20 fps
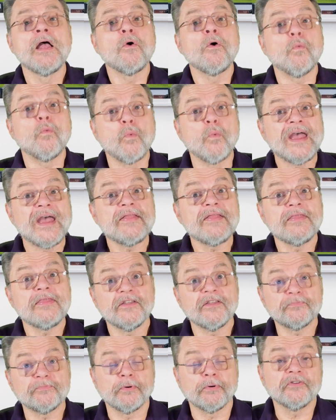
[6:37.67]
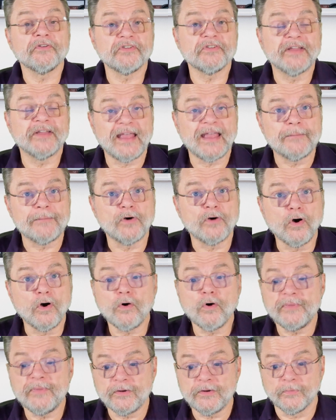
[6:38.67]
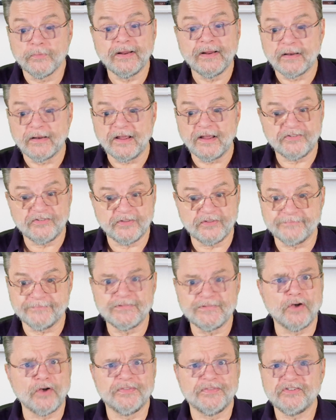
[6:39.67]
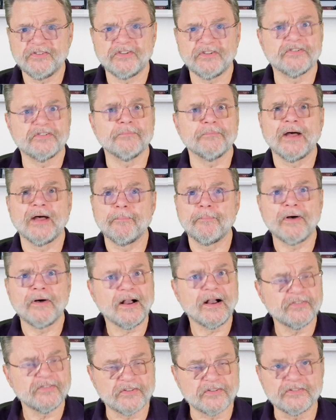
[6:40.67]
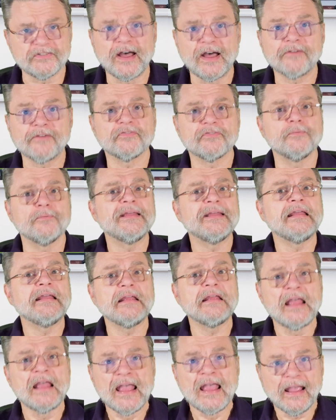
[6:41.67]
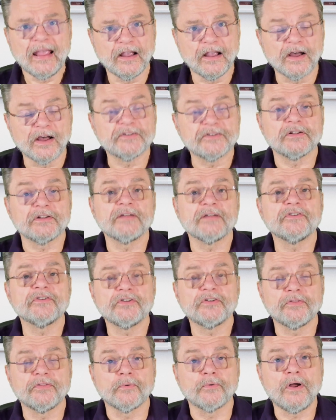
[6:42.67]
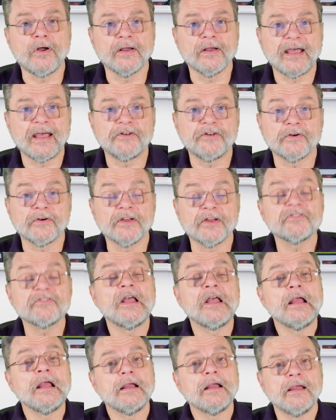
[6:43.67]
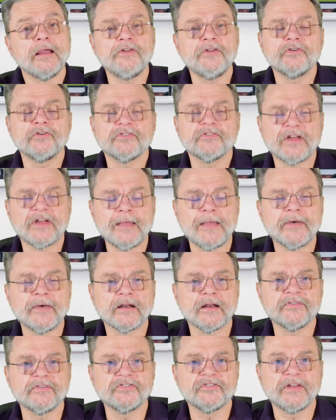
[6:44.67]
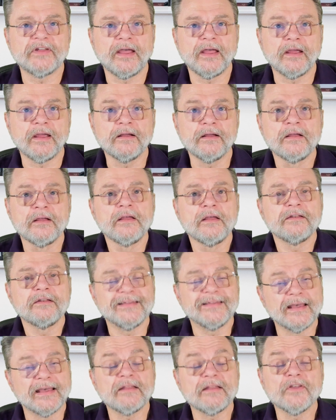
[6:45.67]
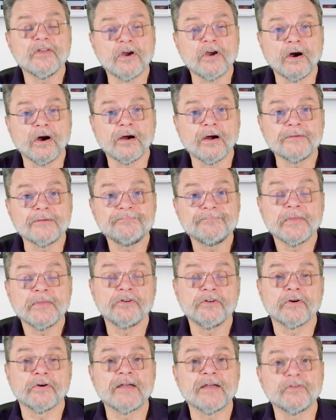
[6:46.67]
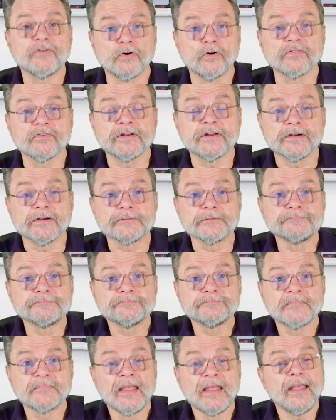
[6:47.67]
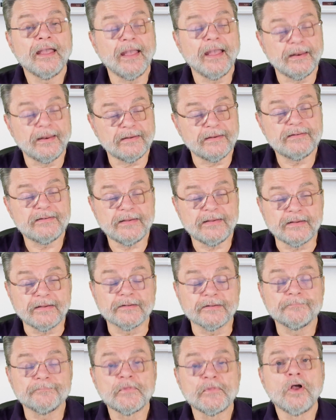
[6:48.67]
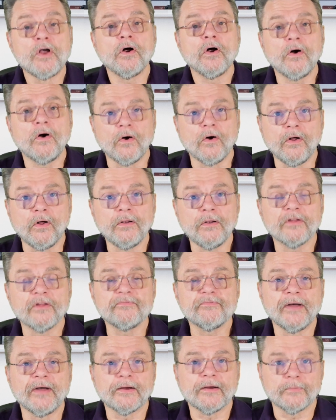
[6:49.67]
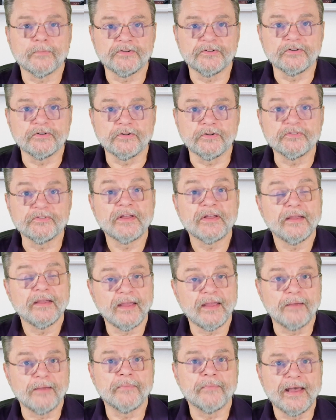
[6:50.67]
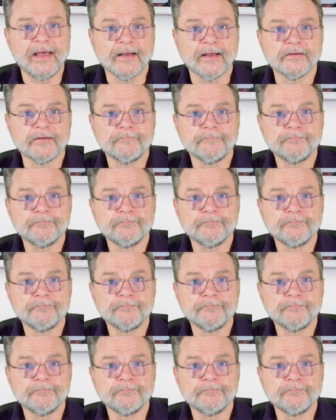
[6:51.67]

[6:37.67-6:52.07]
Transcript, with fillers: When this person came home, he realized that no, this isn't my box. It's not for me. It got delivered to the wrong address. He took time out of his day to get in the car and drive it over here. And indeed, all of my originals came back.